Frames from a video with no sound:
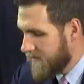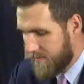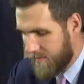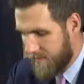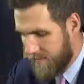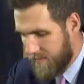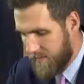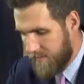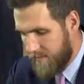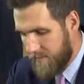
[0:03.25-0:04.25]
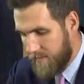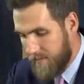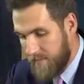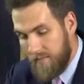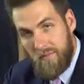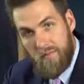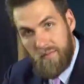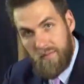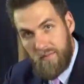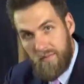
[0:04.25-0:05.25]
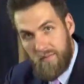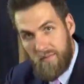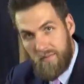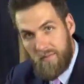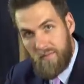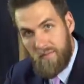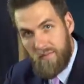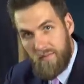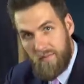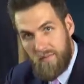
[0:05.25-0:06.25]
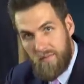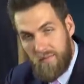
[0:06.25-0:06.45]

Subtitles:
(not speaking)